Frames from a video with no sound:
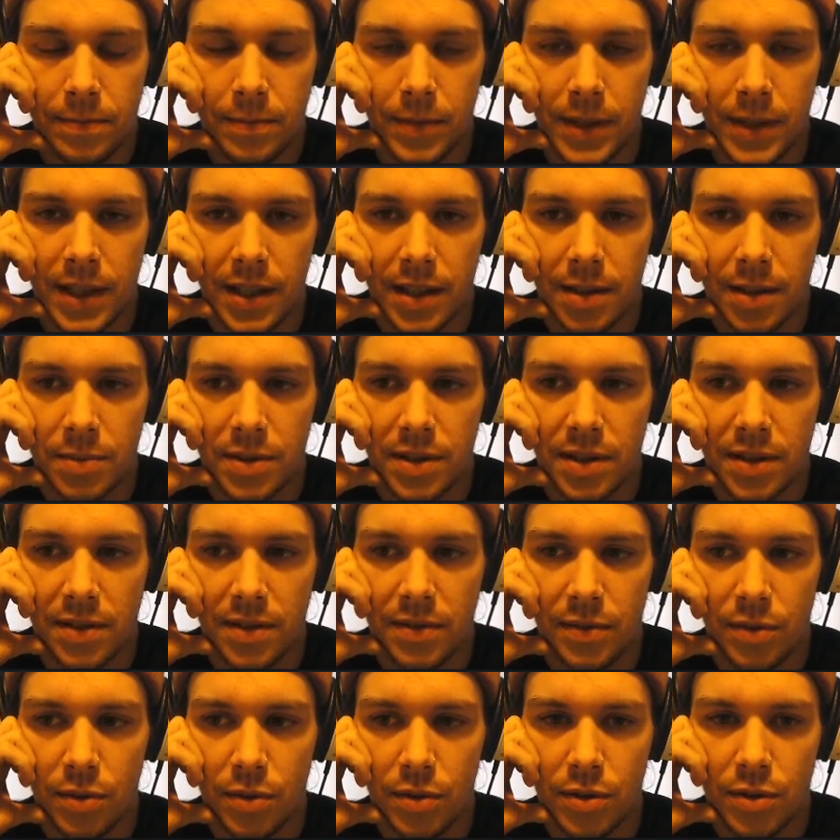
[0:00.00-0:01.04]
And here comes another
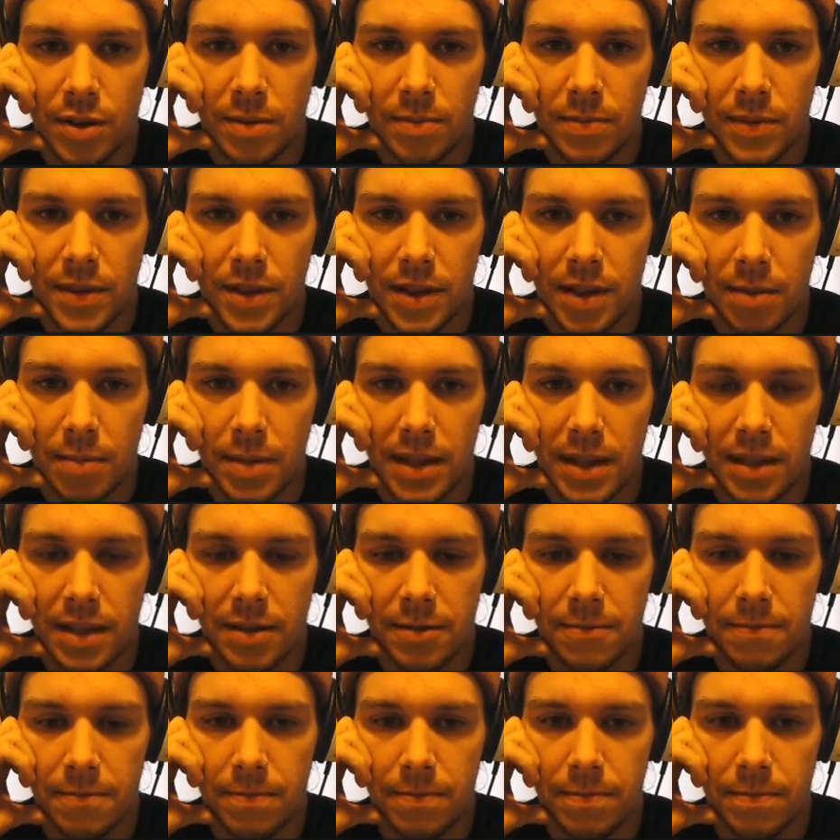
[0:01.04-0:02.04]
4-drop, the Night Pack.